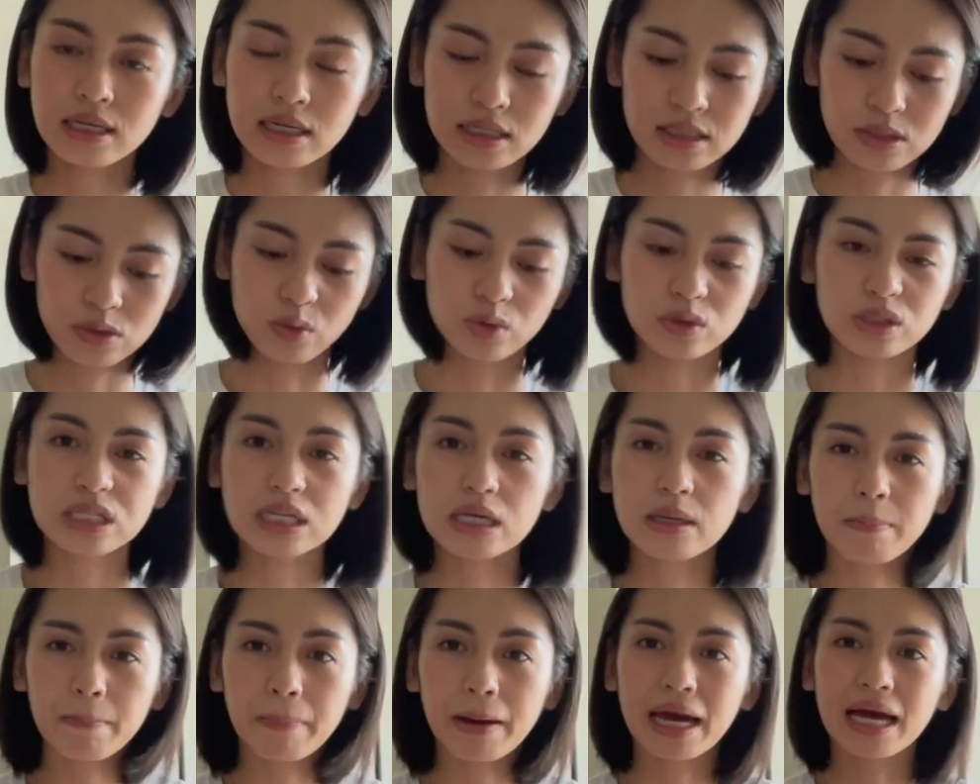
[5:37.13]
So, knee
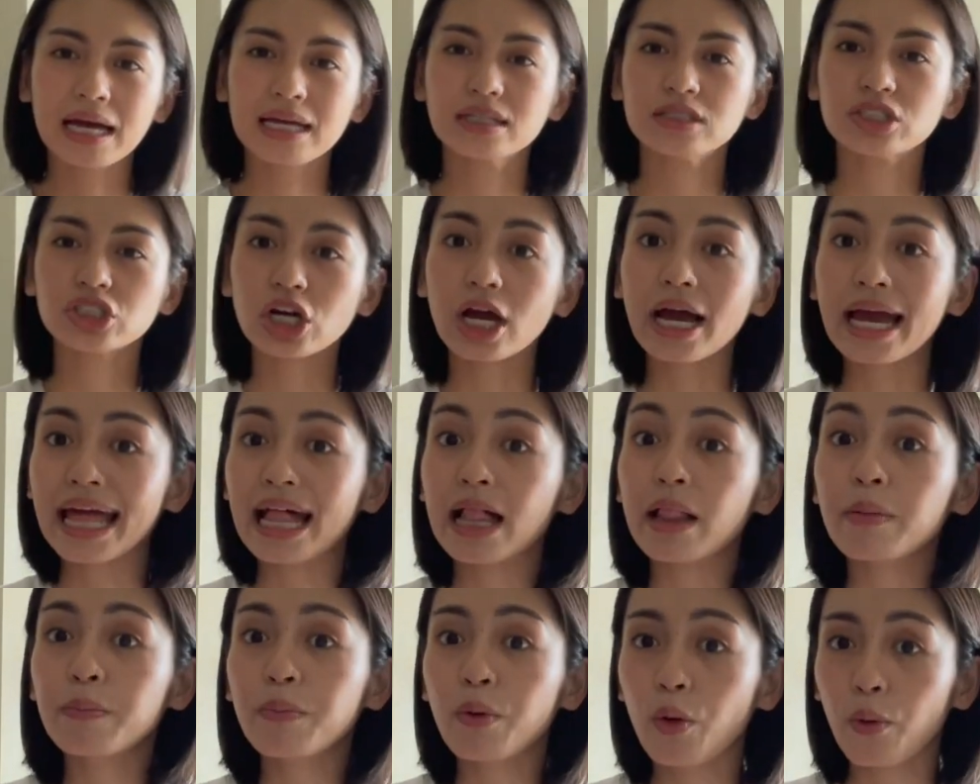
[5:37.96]
pads, saka
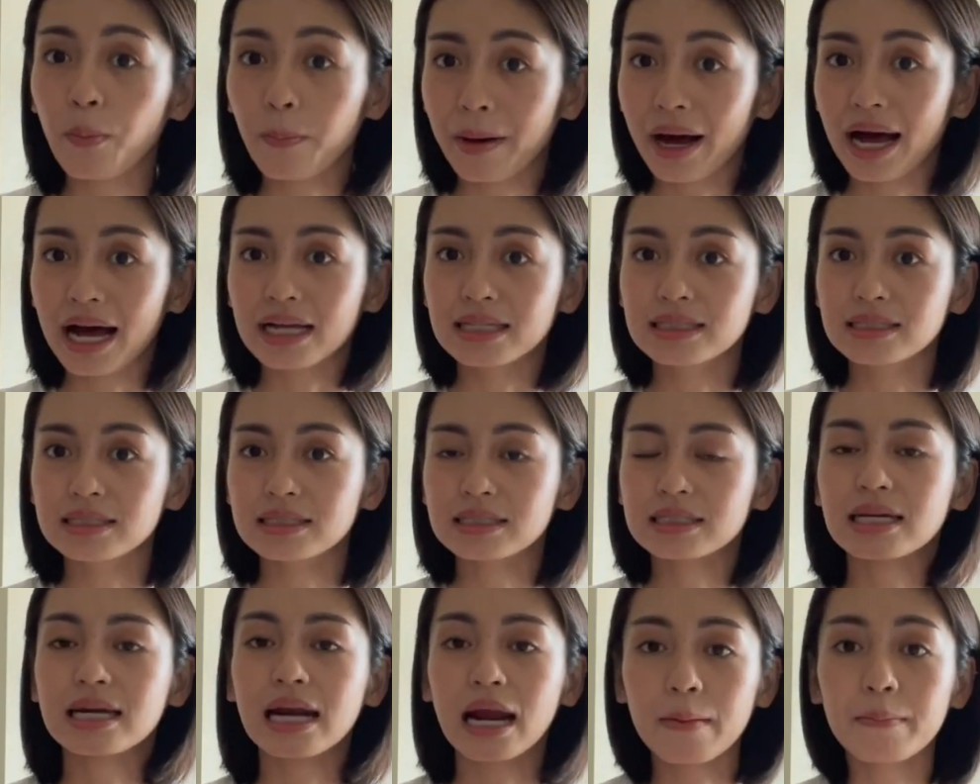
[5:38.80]
elbow
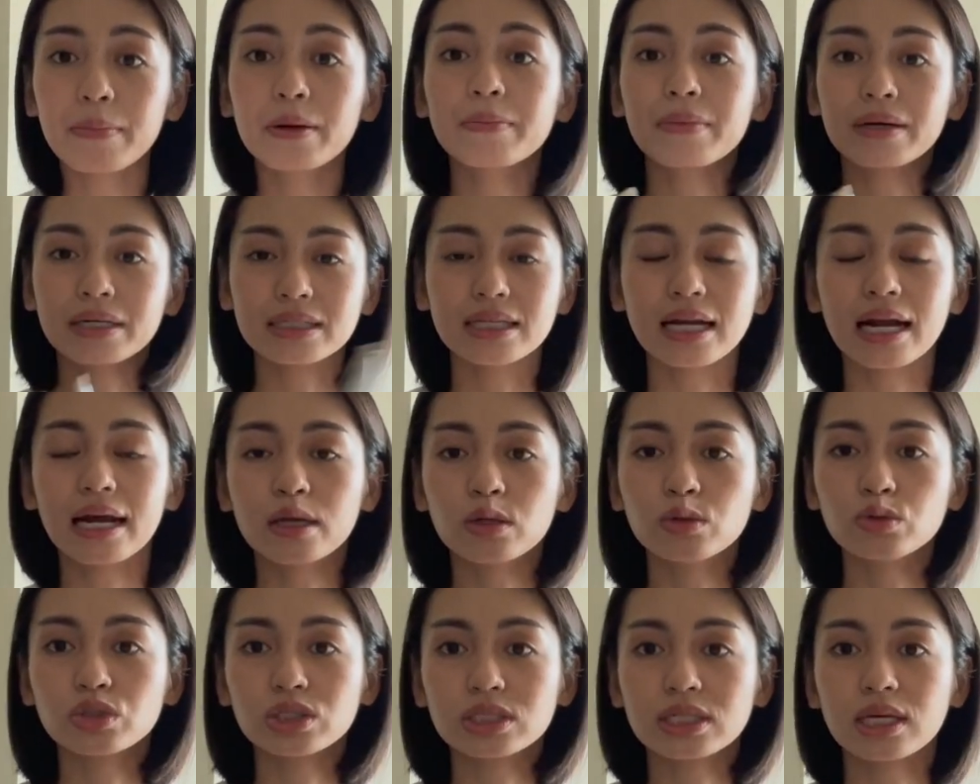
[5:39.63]
pads. Grabe mag-dry yung
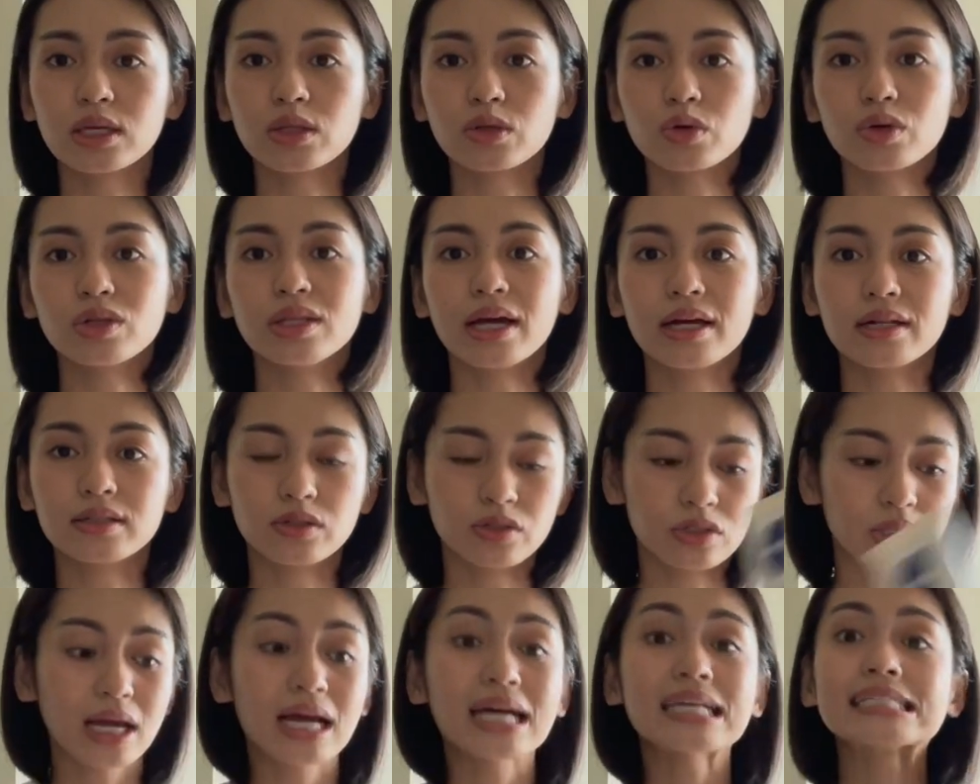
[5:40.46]
skin ko dahil
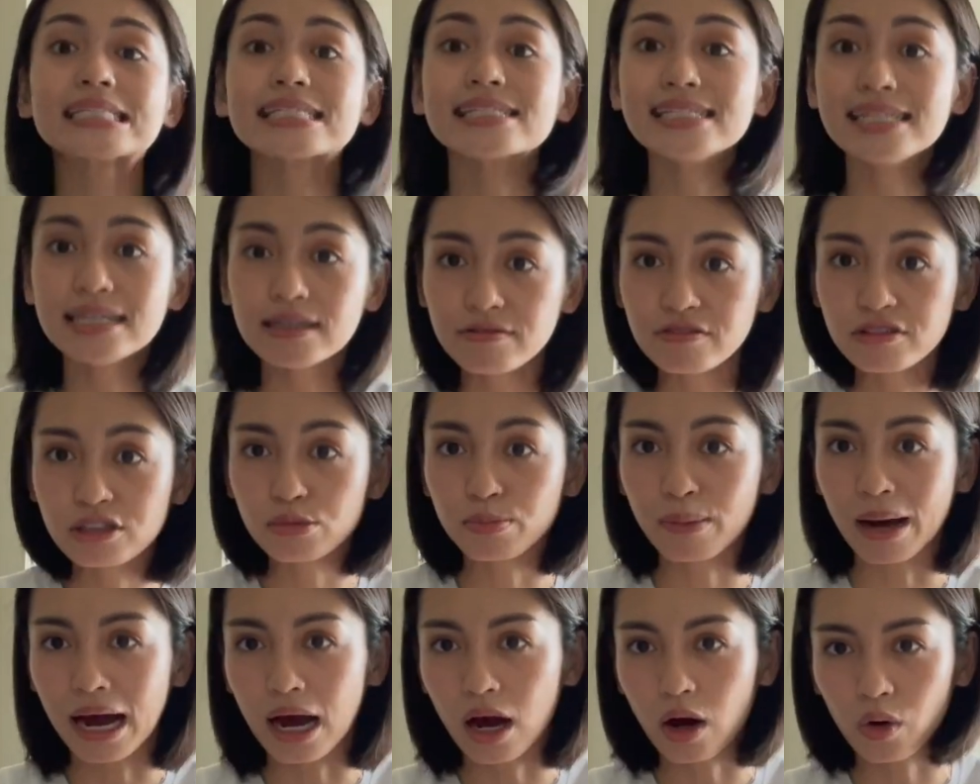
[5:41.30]
doon. Naka-sleeves
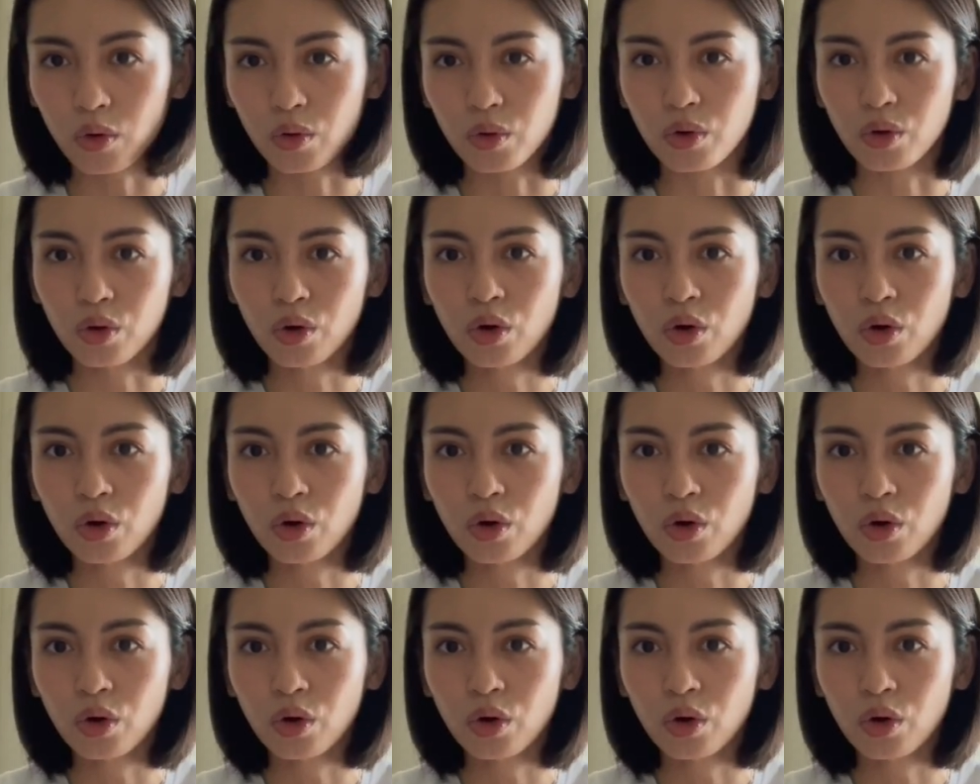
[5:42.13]
pa ako.